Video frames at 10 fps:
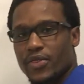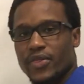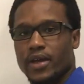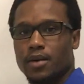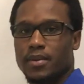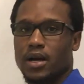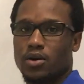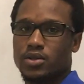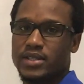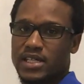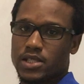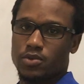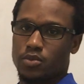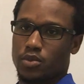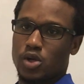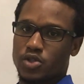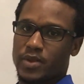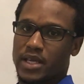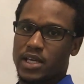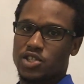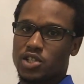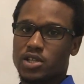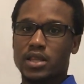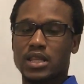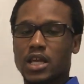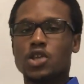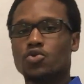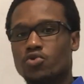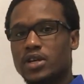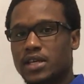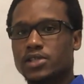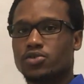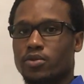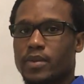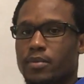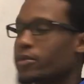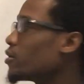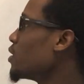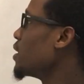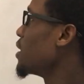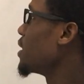the thing about decimal multiplication, the thing you need to remember